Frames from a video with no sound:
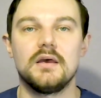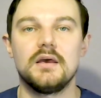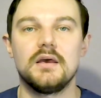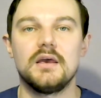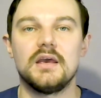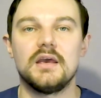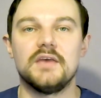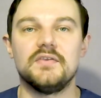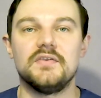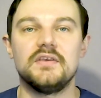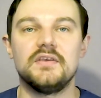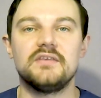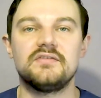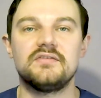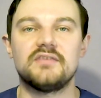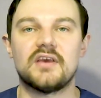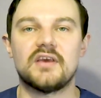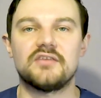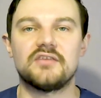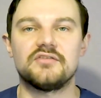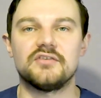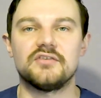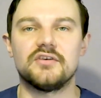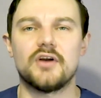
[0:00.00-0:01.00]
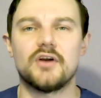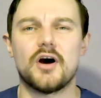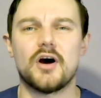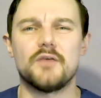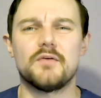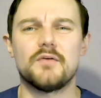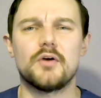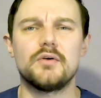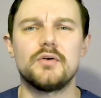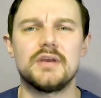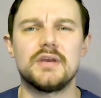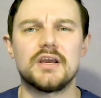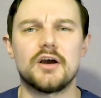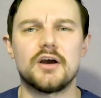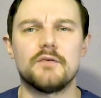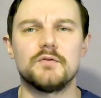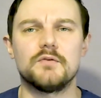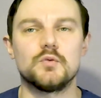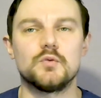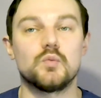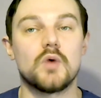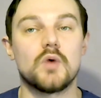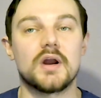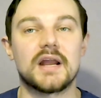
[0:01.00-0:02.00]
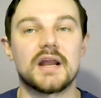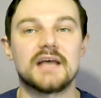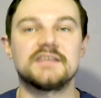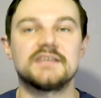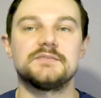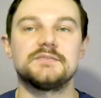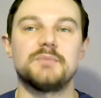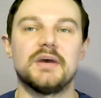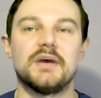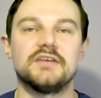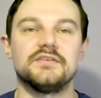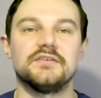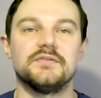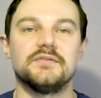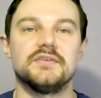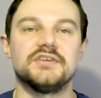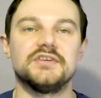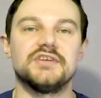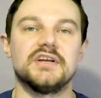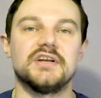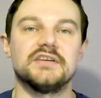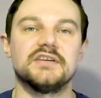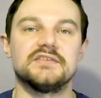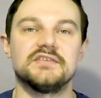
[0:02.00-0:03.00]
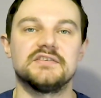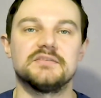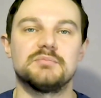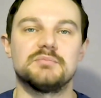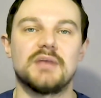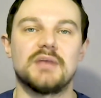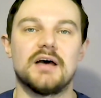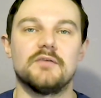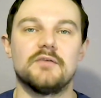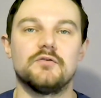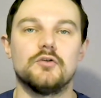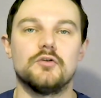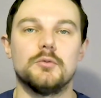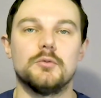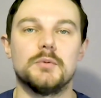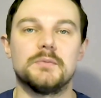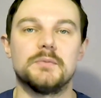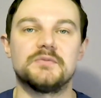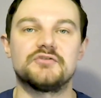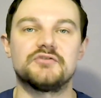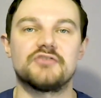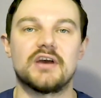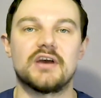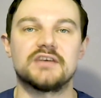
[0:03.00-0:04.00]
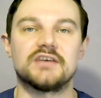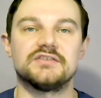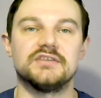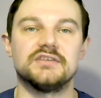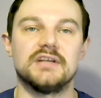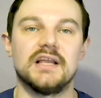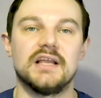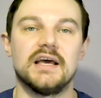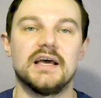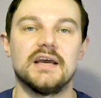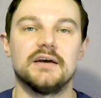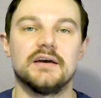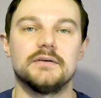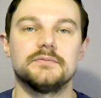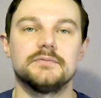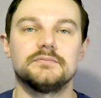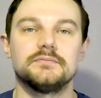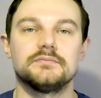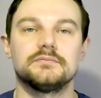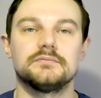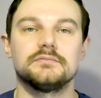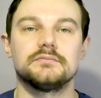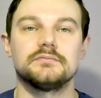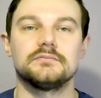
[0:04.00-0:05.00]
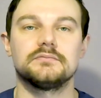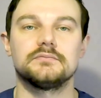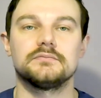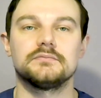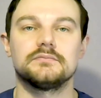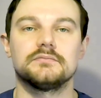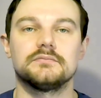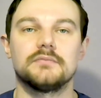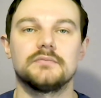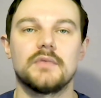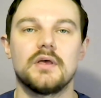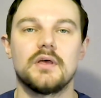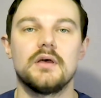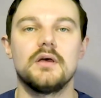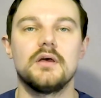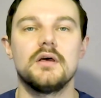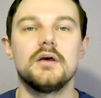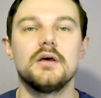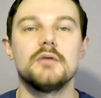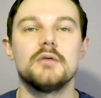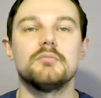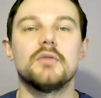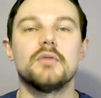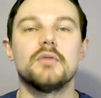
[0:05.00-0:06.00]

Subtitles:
In this session, I've only covered one aspect of the Genesis platform abstraction layer. My